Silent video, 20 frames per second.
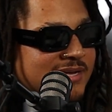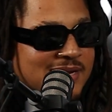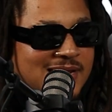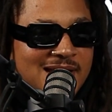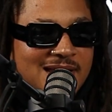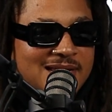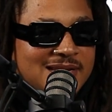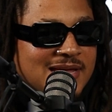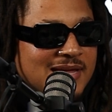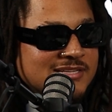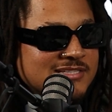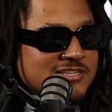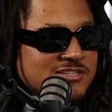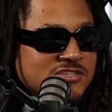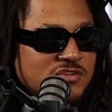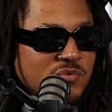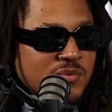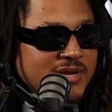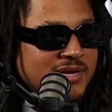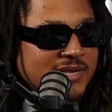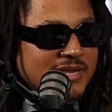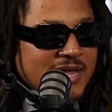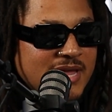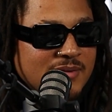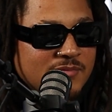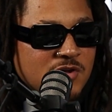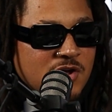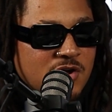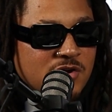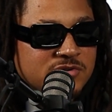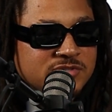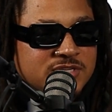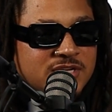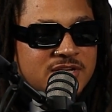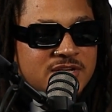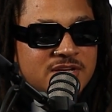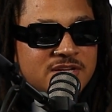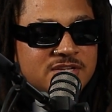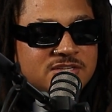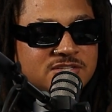And that's just the way the game goes.
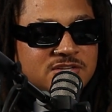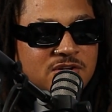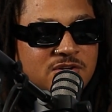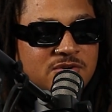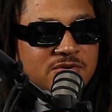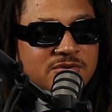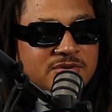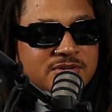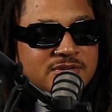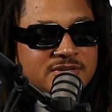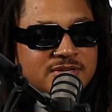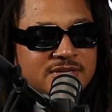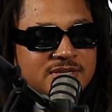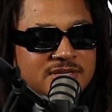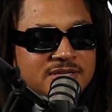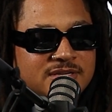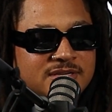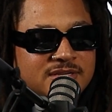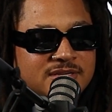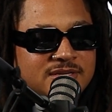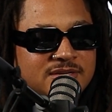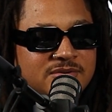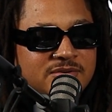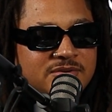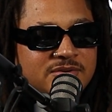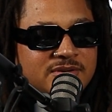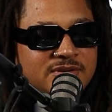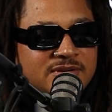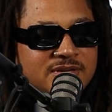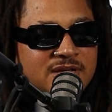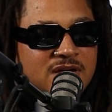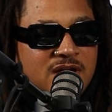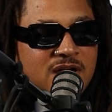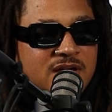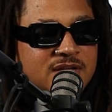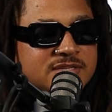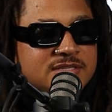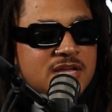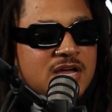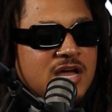So the
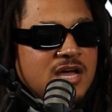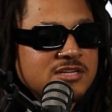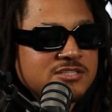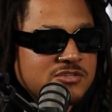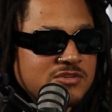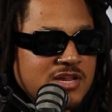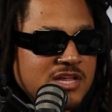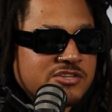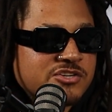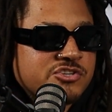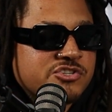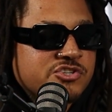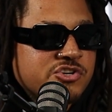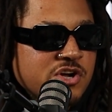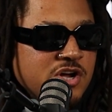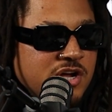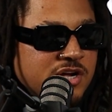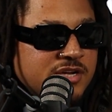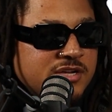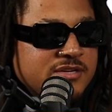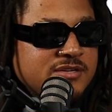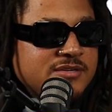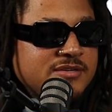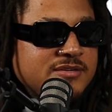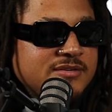hustle out the trunk